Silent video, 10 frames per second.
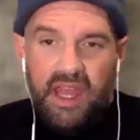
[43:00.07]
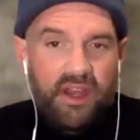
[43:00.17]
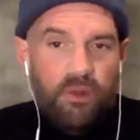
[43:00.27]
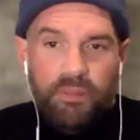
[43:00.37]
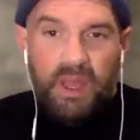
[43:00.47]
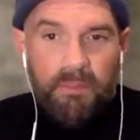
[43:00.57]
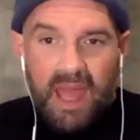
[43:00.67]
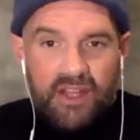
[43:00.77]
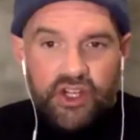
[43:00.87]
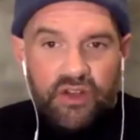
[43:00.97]
and be a
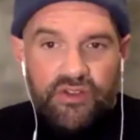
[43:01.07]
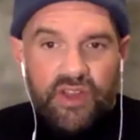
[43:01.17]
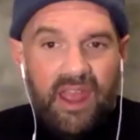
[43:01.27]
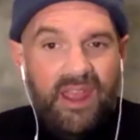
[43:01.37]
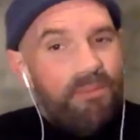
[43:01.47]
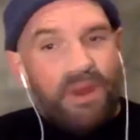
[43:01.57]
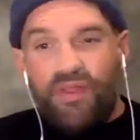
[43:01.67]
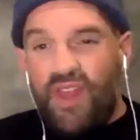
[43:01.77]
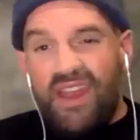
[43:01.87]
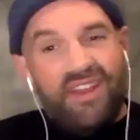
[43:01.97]
magical day
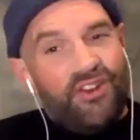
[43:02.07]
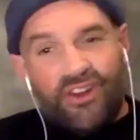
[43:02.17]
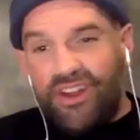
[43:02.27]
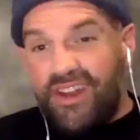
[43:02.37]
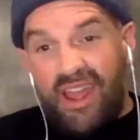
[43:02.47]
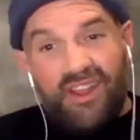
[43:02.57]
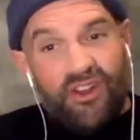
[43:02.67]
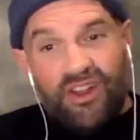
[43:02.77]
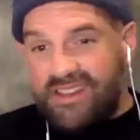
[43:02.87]
but then it, you're gonna you're,